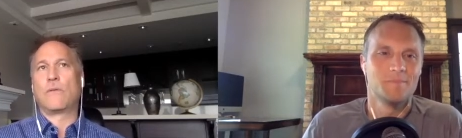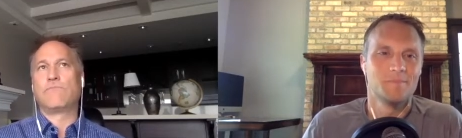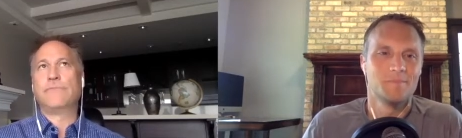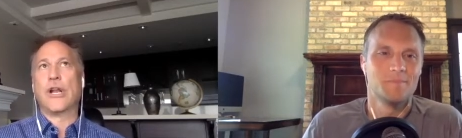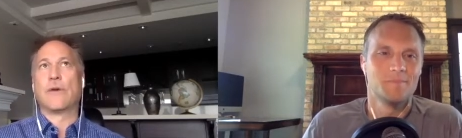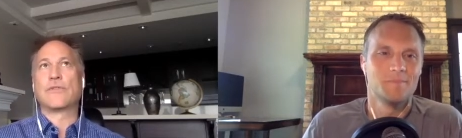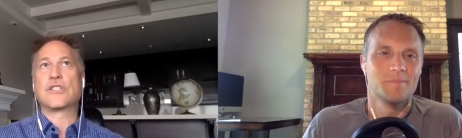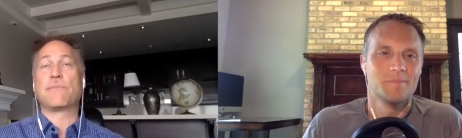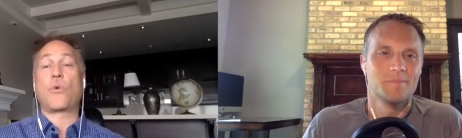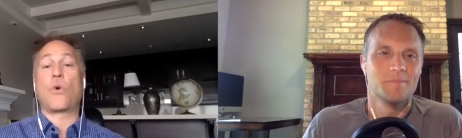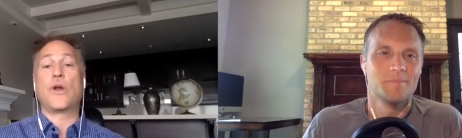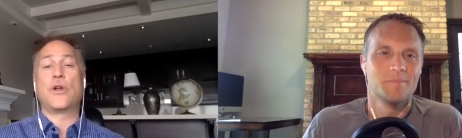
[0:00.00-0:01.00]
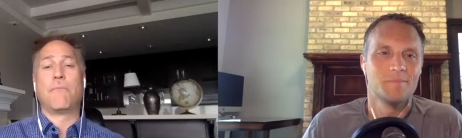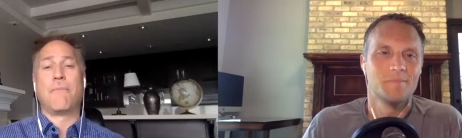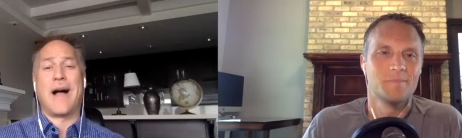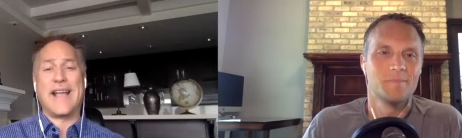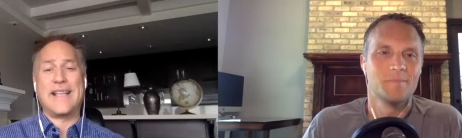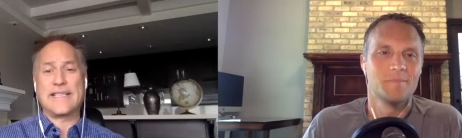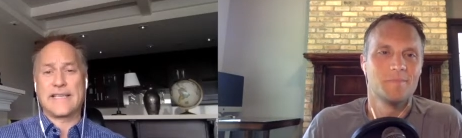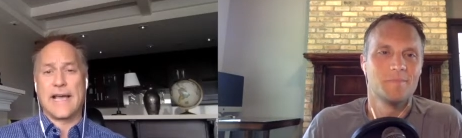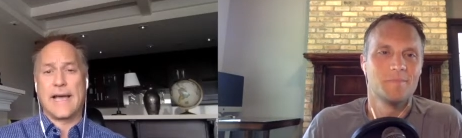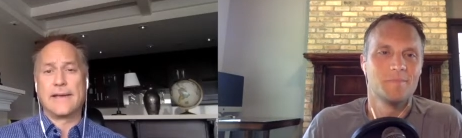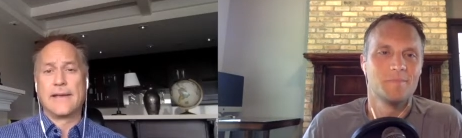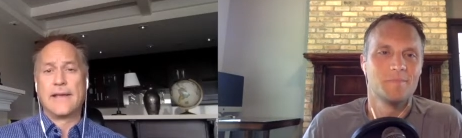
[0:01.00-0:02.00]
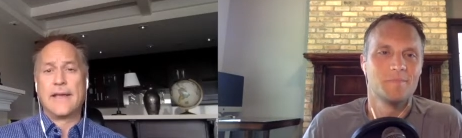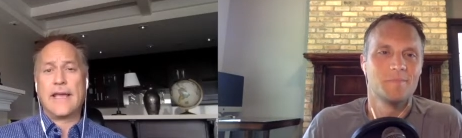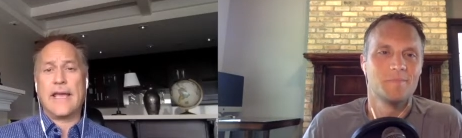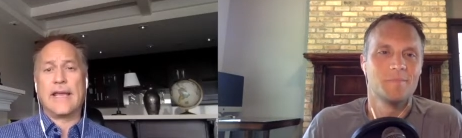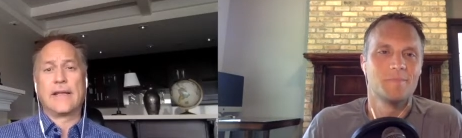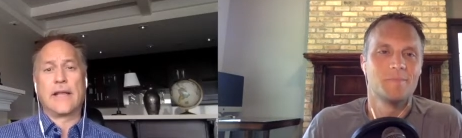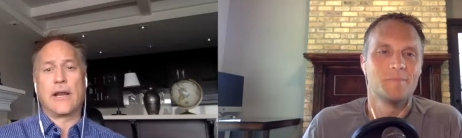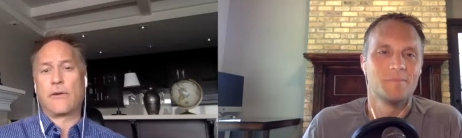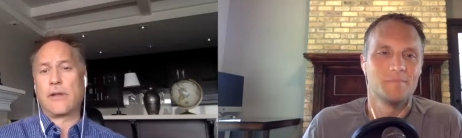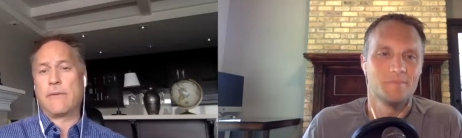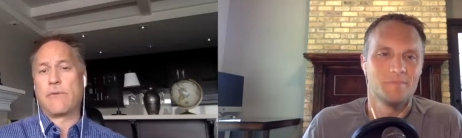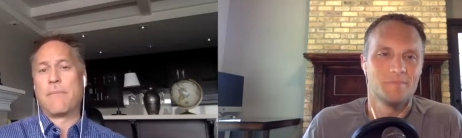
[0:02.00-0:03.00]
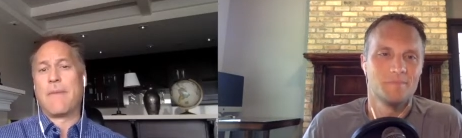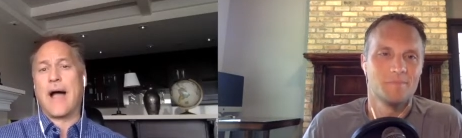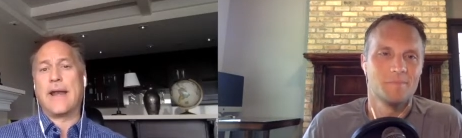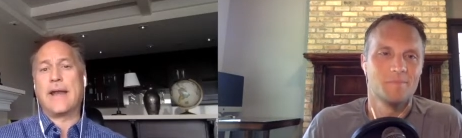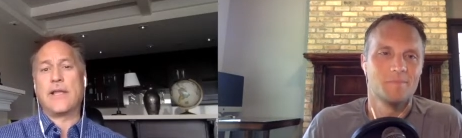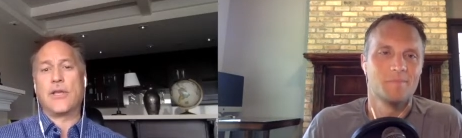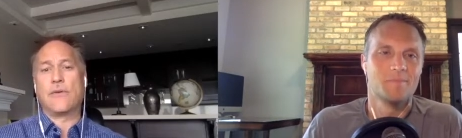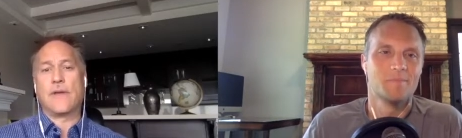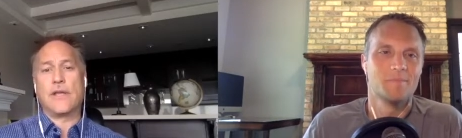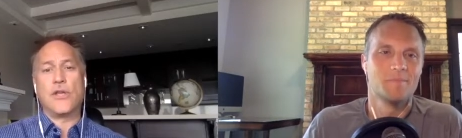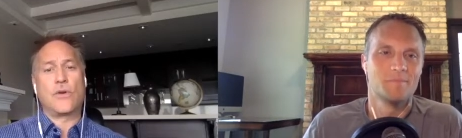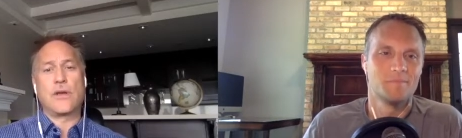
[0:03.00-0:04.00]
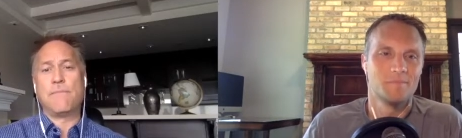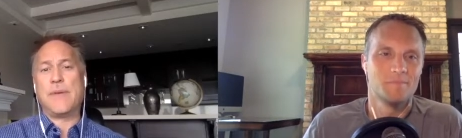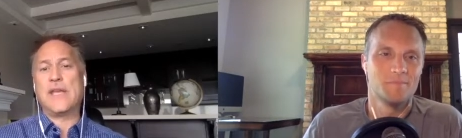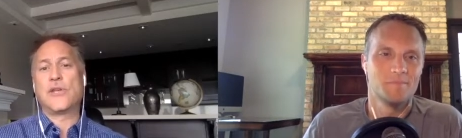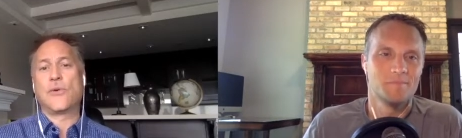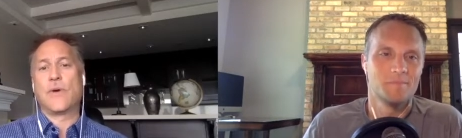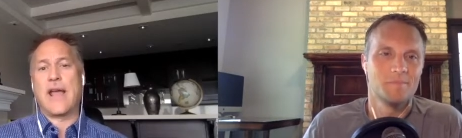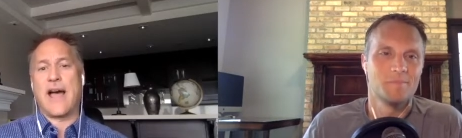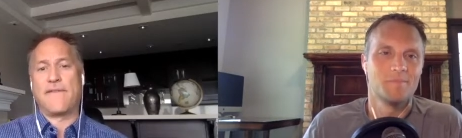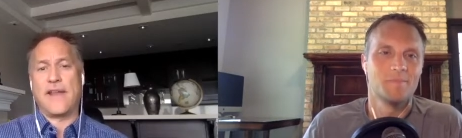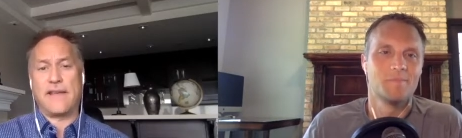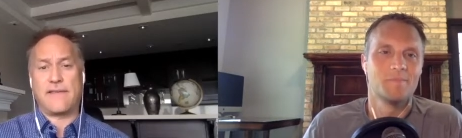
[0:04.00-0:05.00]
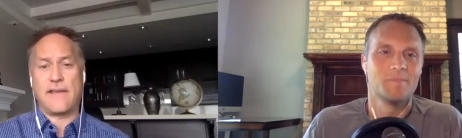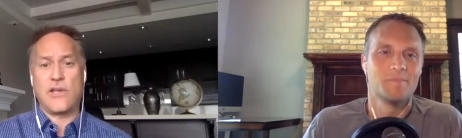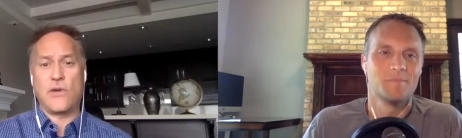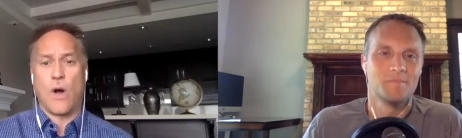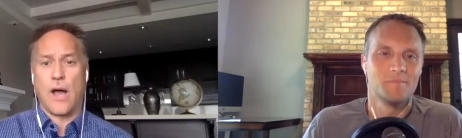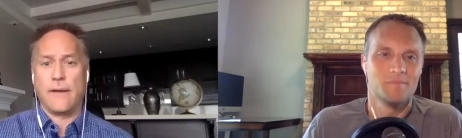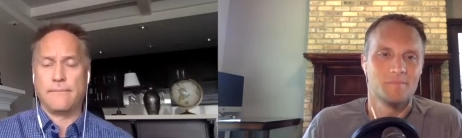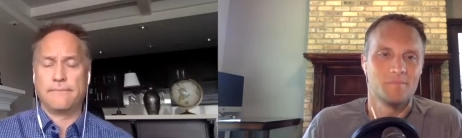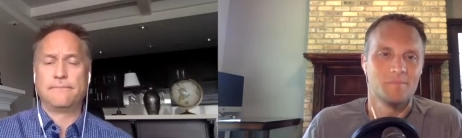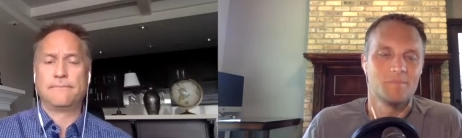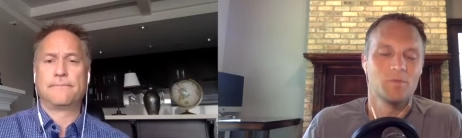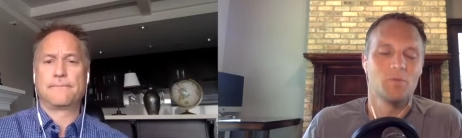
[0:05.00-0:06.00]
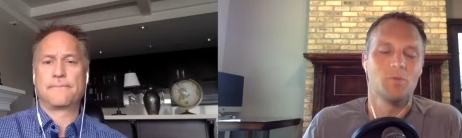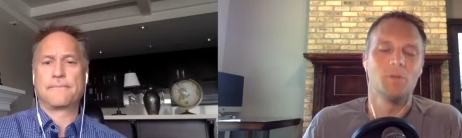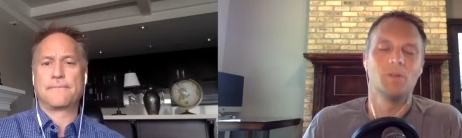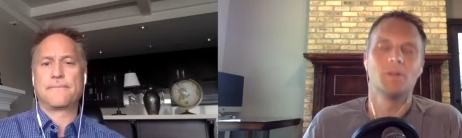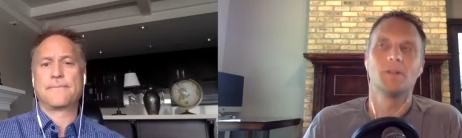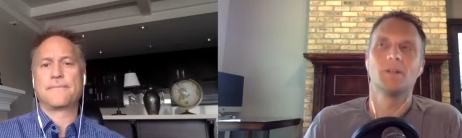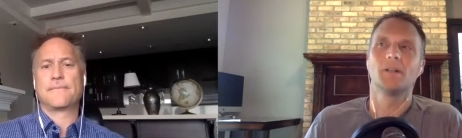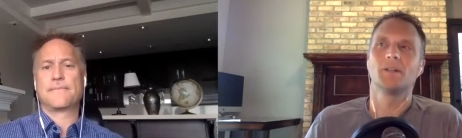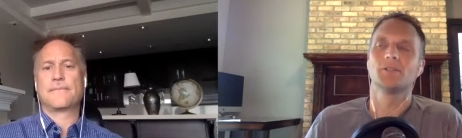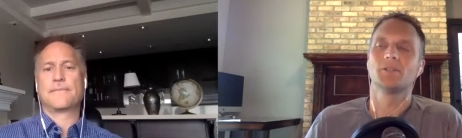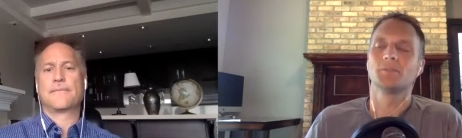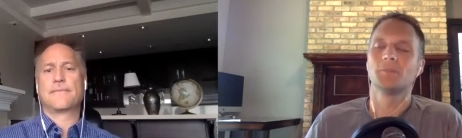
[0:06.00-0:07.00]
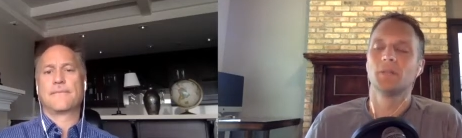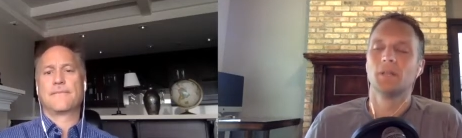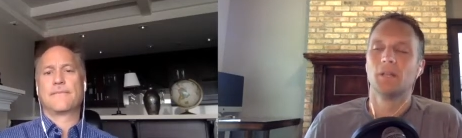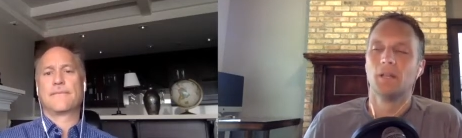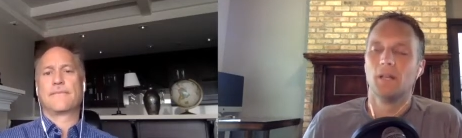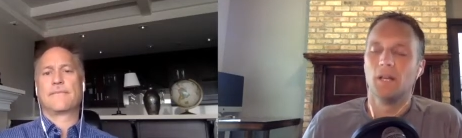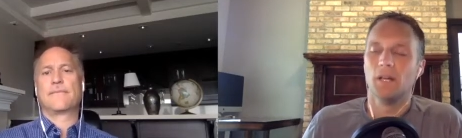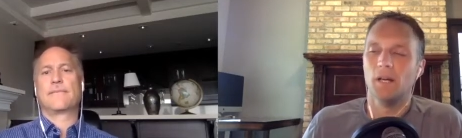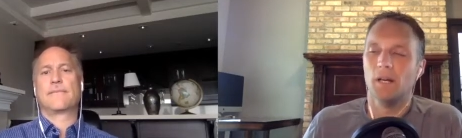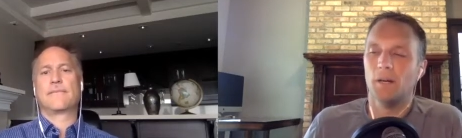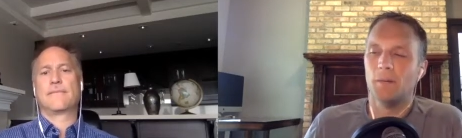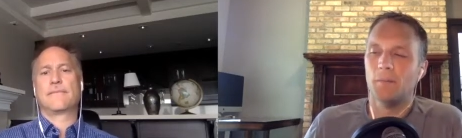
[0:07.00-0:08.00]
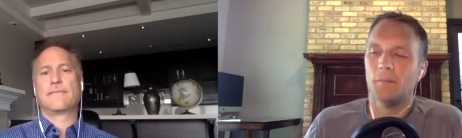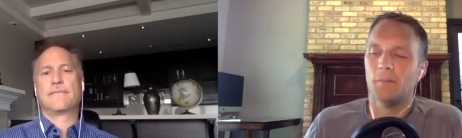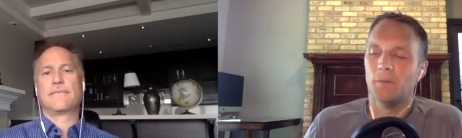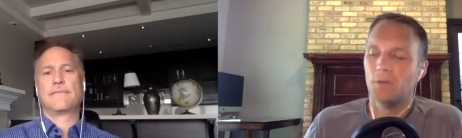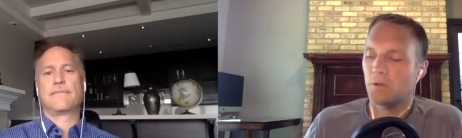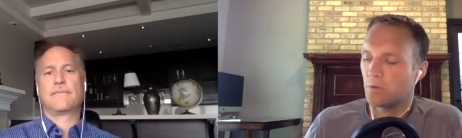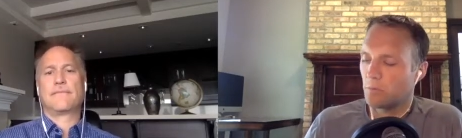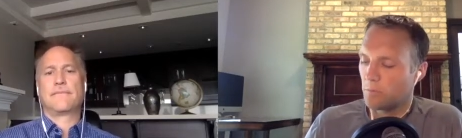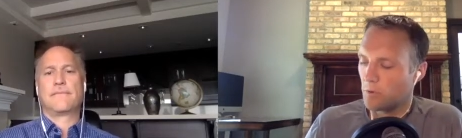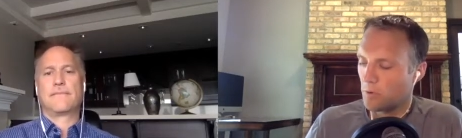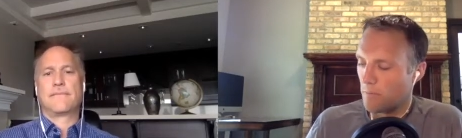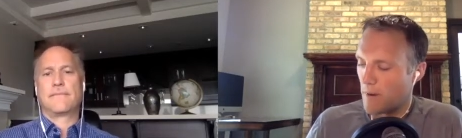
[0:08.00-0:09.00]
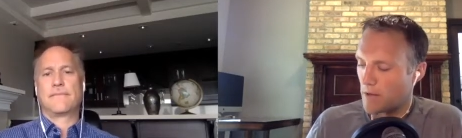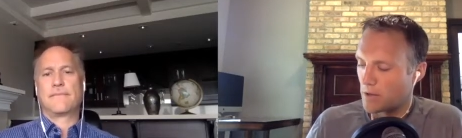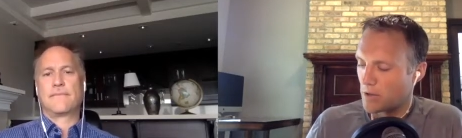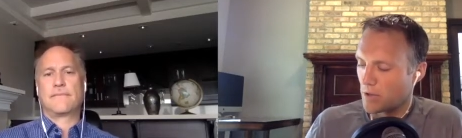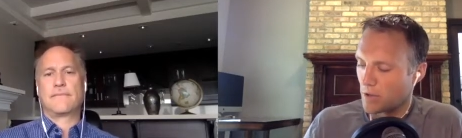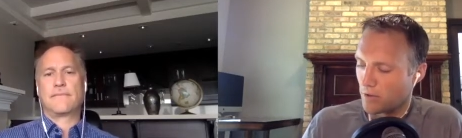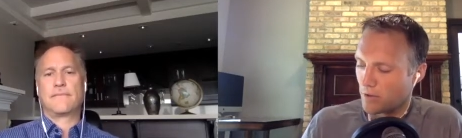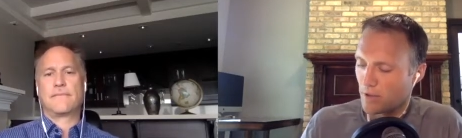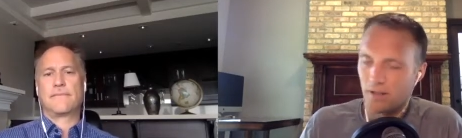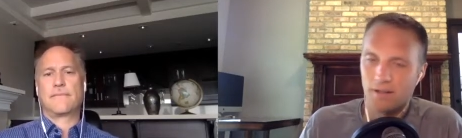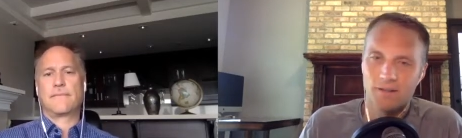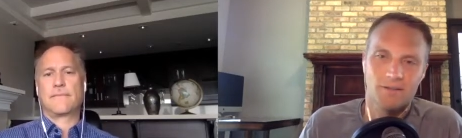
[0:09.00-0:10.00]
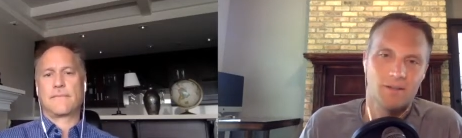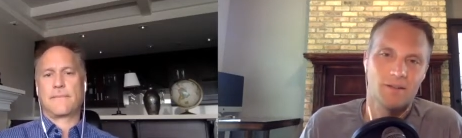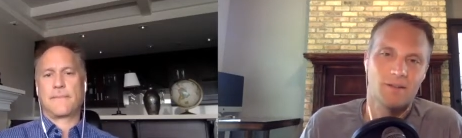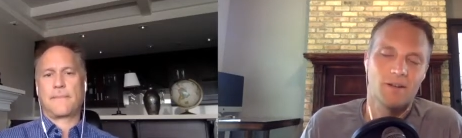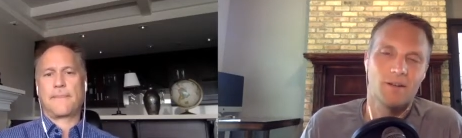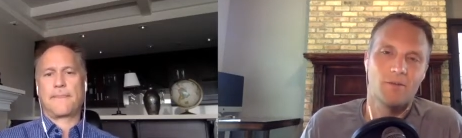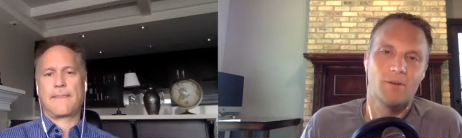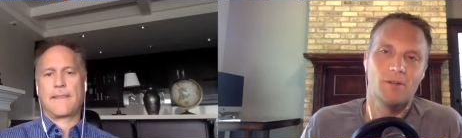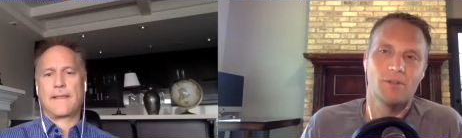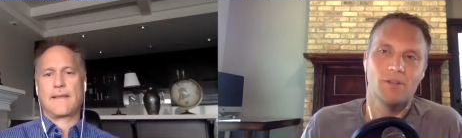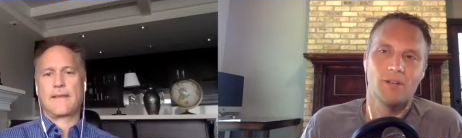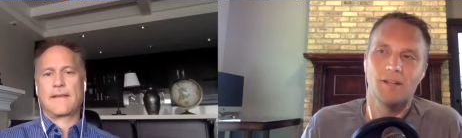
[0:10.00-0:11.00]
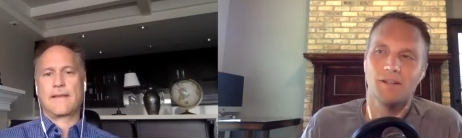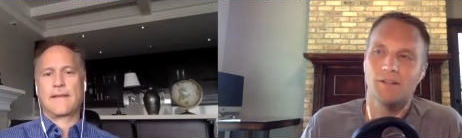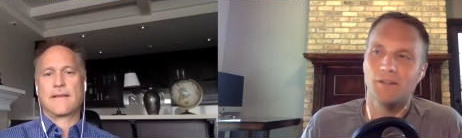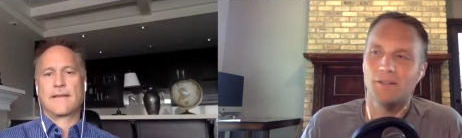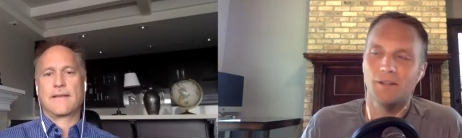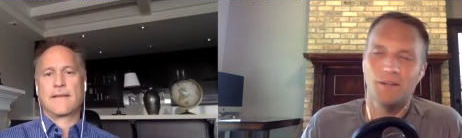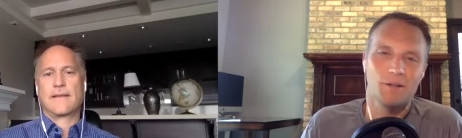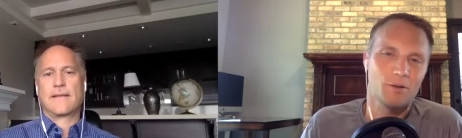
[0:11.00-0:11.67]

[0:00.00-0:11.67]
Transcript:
Speaker 1: you know support your mindset in literally reminding you that you can be do and have anything you want
Speaker 2: cool awesome um, you you mentioned your kids and and reciting the think and